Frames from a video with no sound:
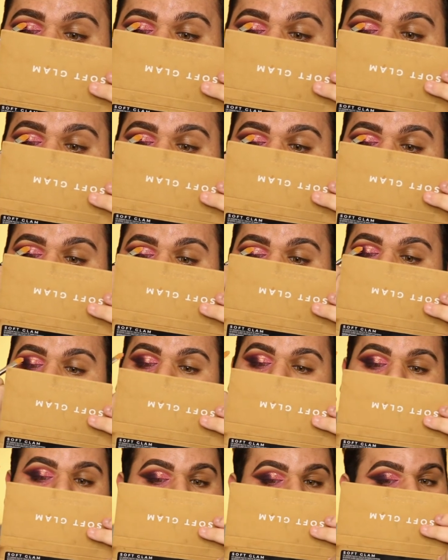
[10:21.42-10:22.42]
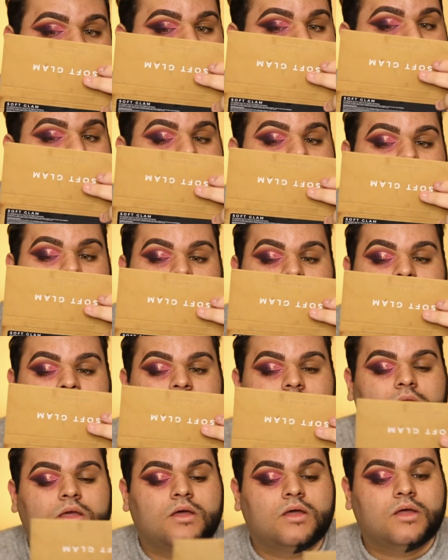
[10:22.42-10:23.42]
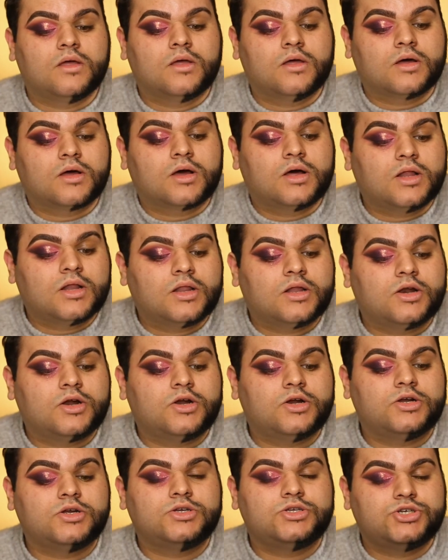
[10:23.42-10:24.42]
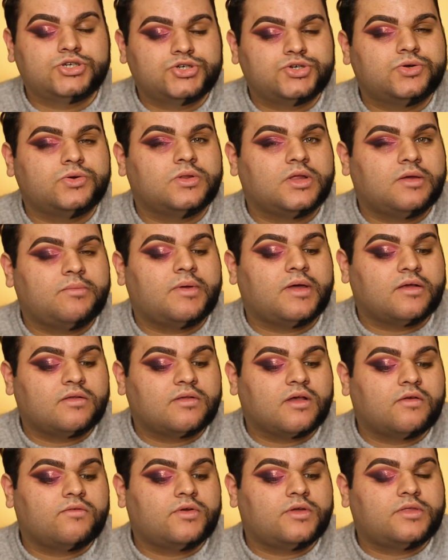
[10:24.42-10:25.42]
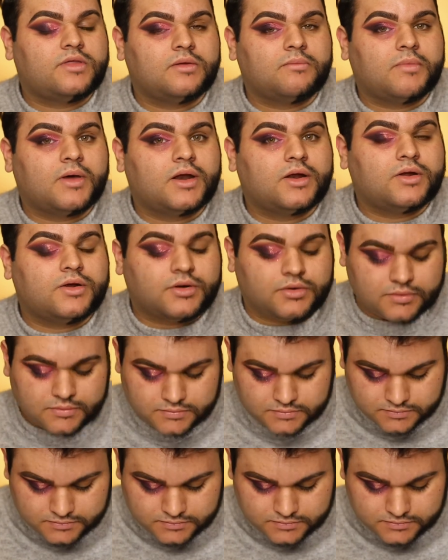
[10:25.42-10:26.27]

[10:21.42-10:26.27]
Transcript: to add some dimension. Glitter truly makes everything better.